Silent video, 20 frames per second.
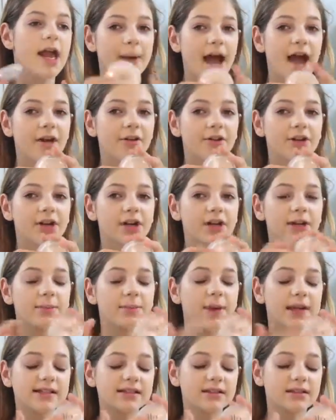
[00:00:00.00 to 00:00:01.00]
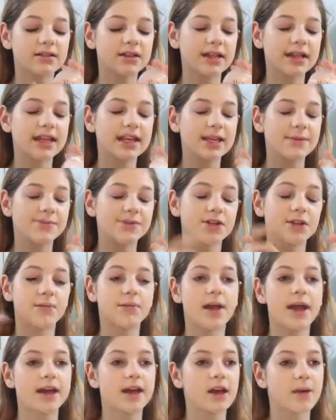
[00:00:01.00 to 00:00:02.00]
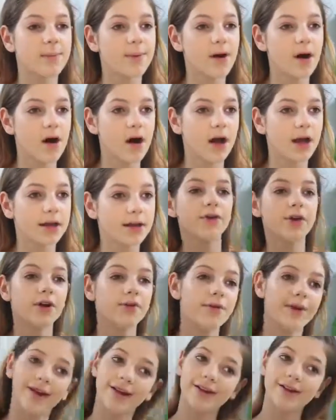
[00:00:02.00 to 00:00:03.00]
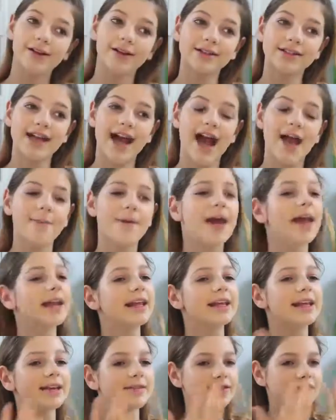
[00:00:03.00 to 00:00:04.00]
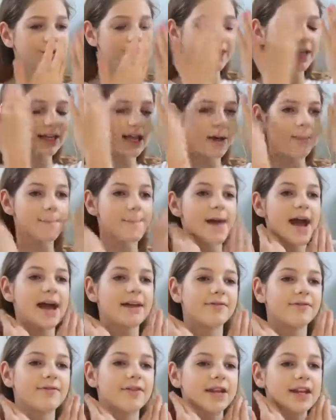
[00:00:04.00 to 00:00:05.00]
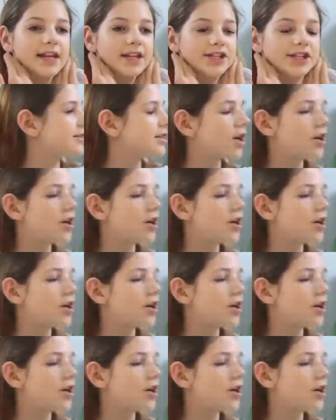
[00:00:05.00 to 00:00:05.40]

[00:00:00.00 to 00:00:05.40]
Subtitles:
Powder basically keeps your makeup on for a very long time and it gives you like a matte finish.